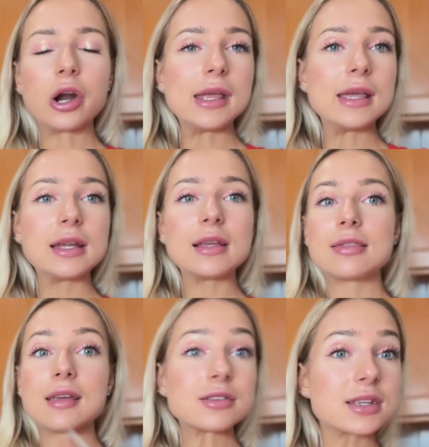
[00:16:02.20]
are eating
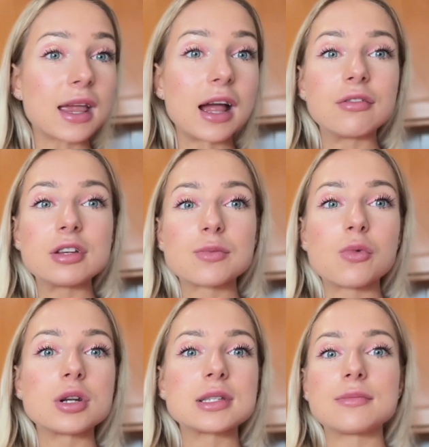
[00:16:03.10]
1,000 calories
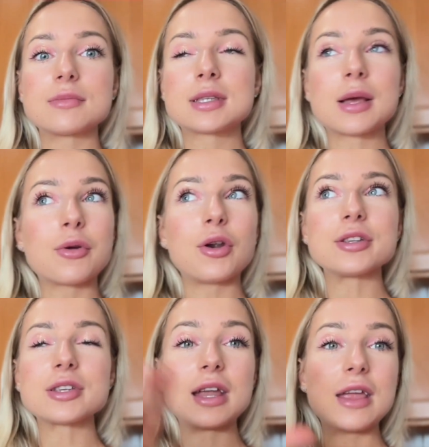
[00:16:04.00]
more. Some
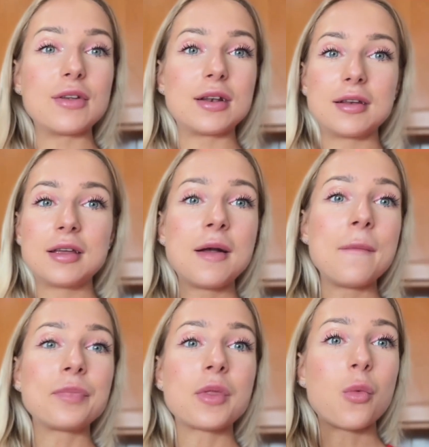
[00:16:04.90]
girls are even
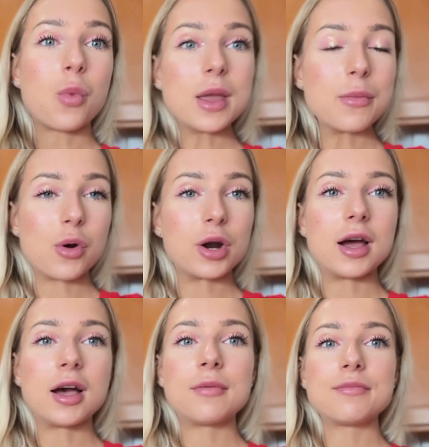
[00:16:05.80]
way more,
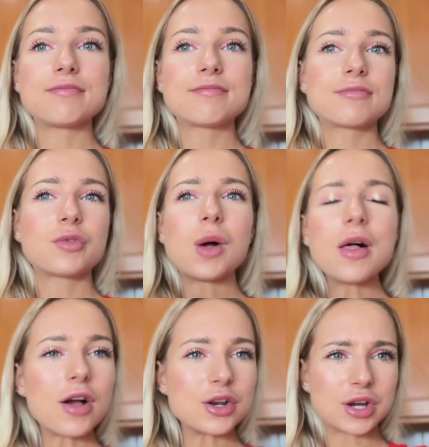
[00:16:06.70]

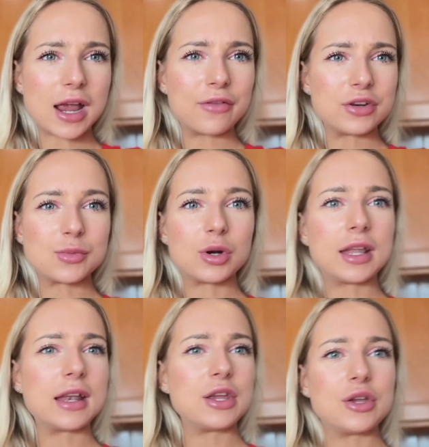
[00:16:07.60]
1,200 calories more
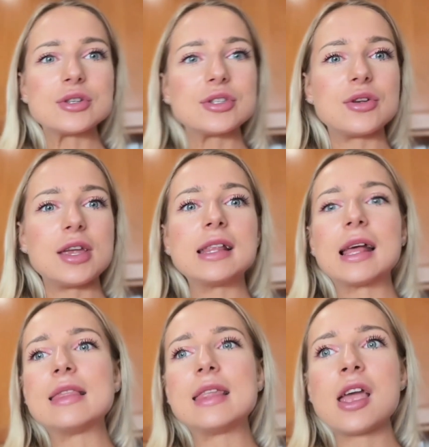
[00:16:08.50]
than they used to eat,
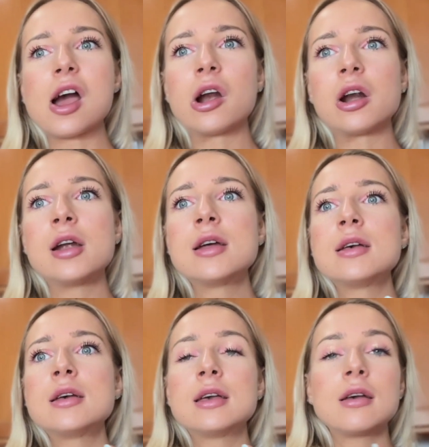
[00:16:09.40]
and they are
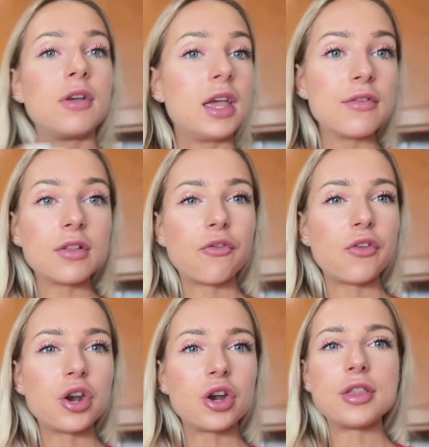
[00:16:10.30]
even
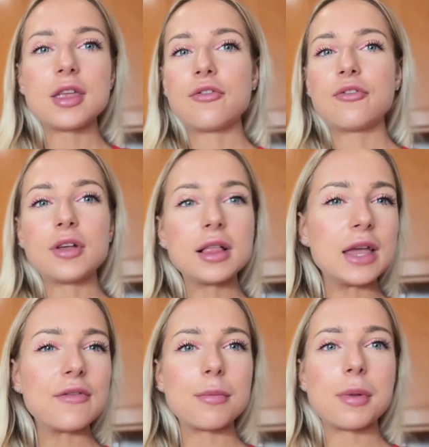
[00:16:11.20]
fitter, they feel
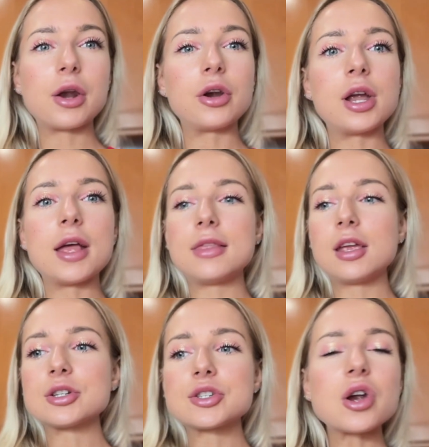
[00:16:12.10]
even better, and
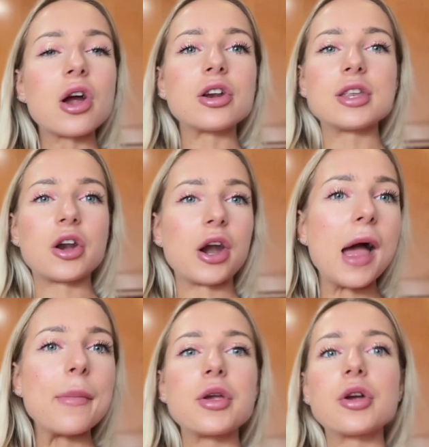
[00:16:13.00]
they are stronger, they are
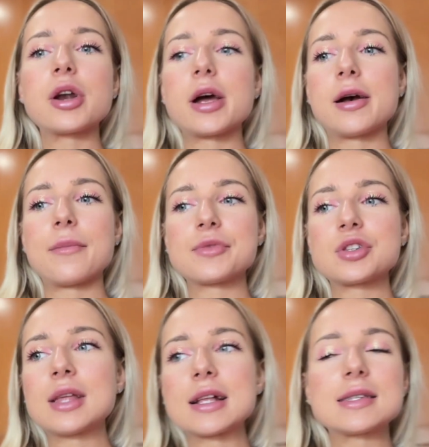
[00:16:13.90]
happier.
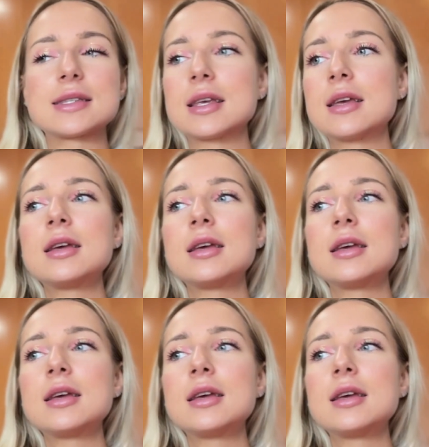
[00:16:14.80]
So that's